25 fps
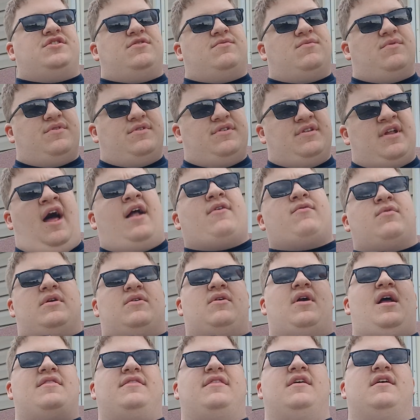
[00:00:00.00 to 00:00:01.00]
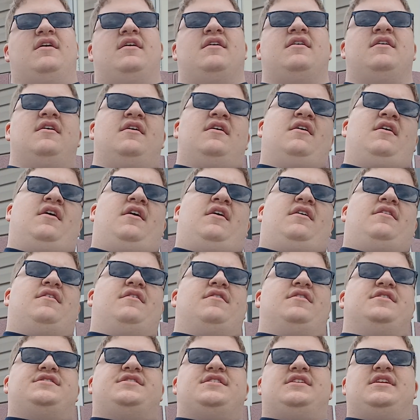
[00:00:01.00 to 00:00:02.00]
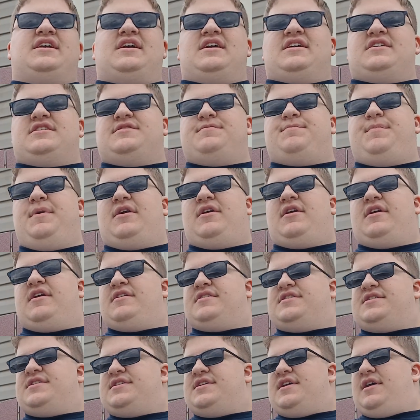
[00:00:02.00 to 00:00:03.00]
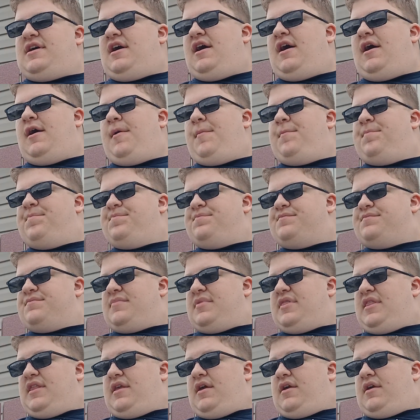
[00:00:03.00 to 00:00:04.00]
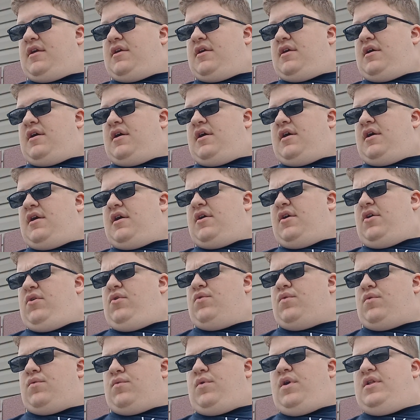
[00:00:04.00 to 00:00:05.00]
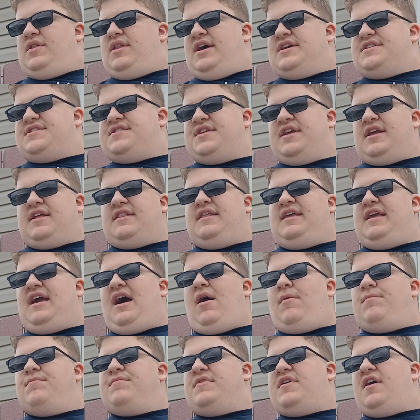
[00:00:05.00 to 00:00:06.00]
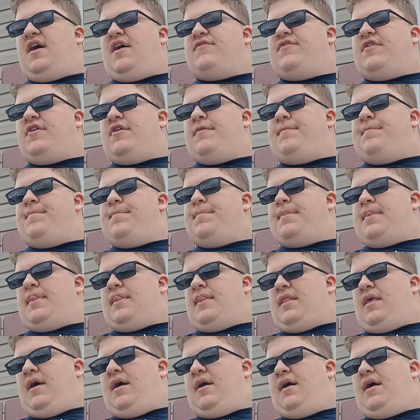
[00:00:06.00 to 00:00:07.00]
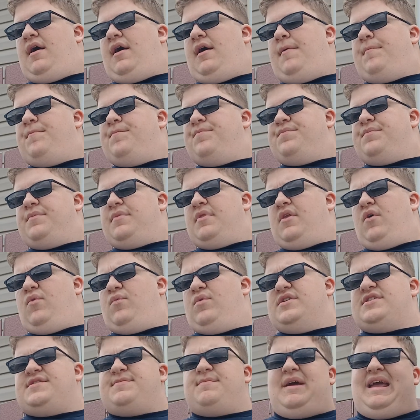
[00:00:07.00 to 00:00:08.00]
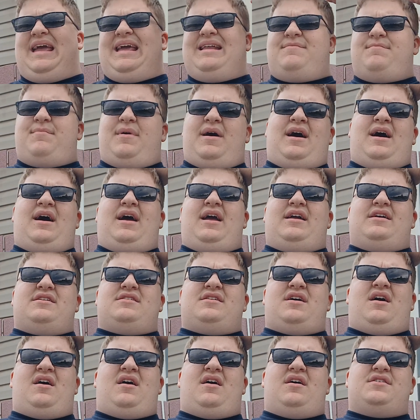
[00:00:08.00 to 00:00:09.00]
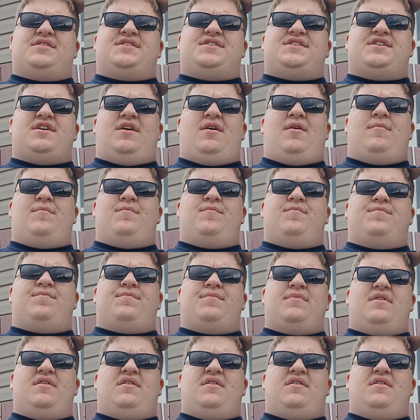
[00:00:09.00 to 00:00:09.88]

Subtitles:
You will not regret the listening experience. One last thing. The album cover was made by some...